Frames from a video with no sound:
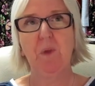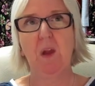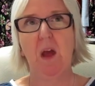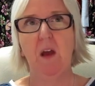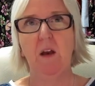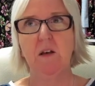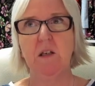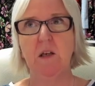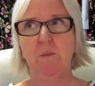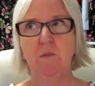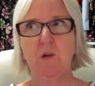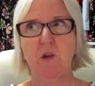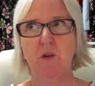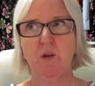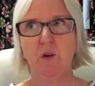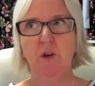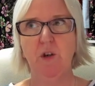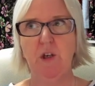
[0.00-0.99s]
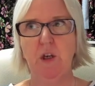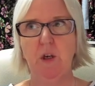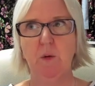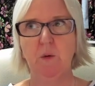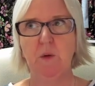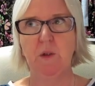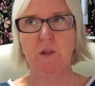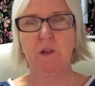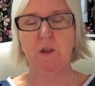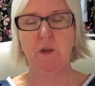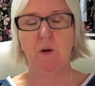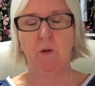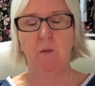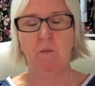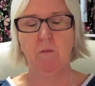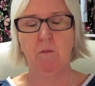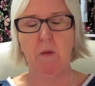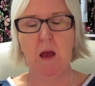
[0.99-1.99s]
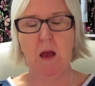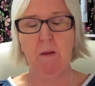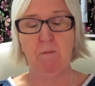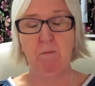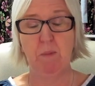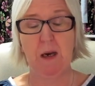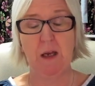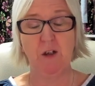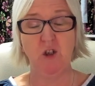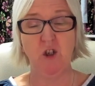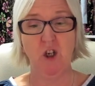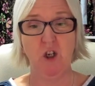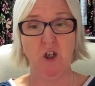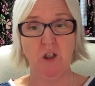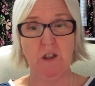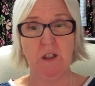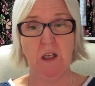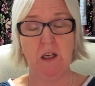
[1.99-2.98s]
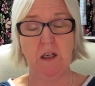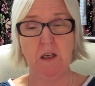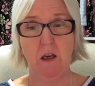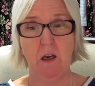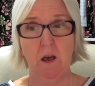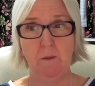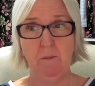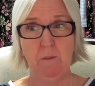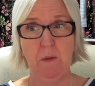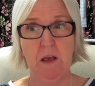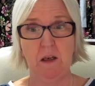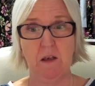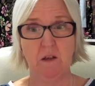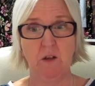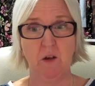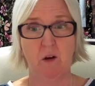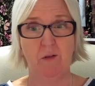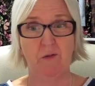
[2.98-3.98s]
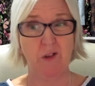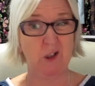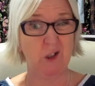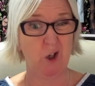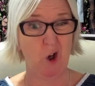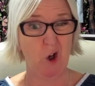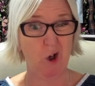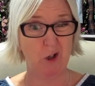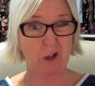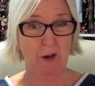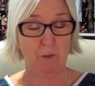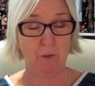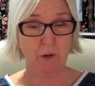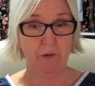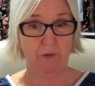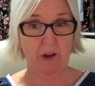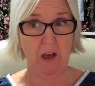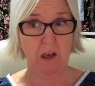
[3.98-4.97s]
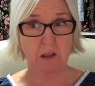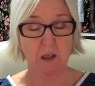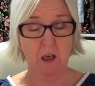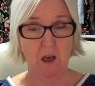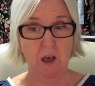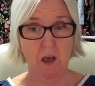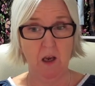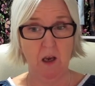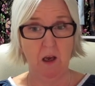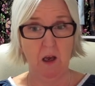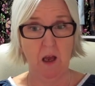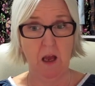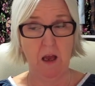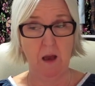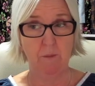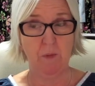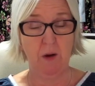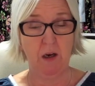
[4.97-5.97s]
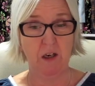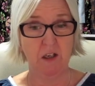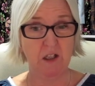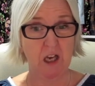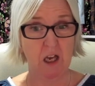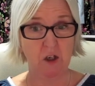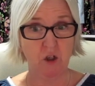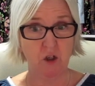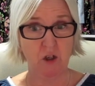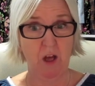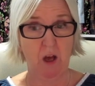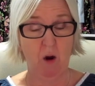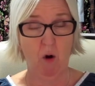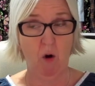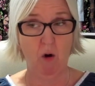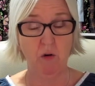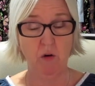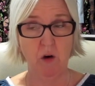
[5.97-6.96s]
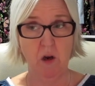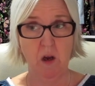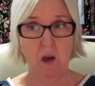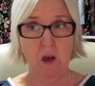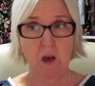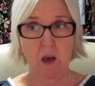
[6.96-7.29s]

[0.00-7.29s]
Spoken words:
and I'm just going to use some black jersey and make sort of a skirt out of it and attach that on.